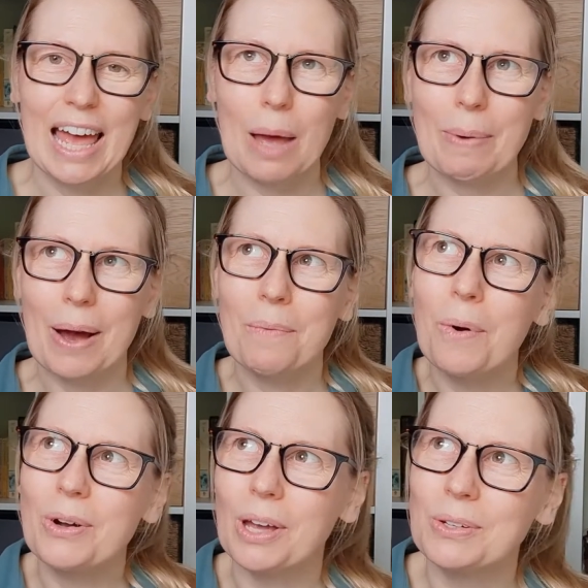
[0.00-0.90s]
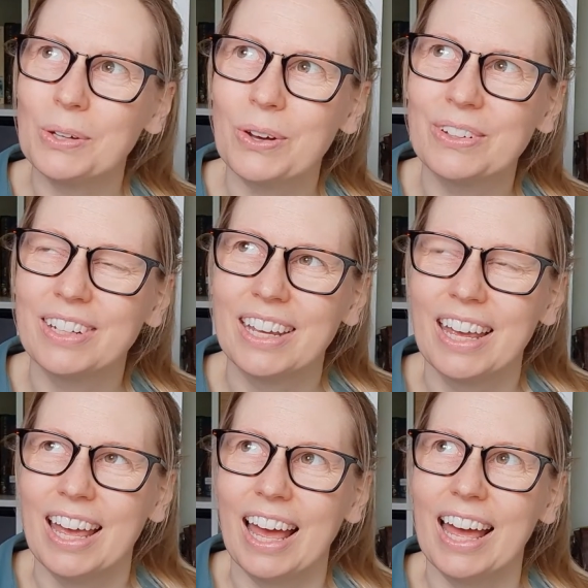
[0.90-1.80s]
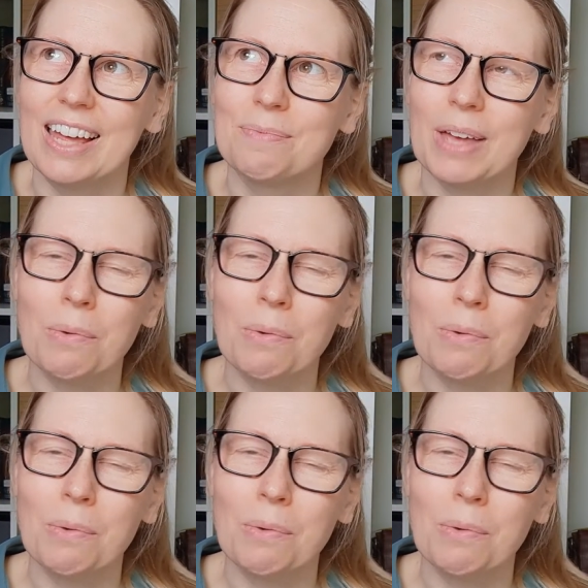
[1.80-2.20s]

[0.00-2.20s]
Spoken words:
about what goes on and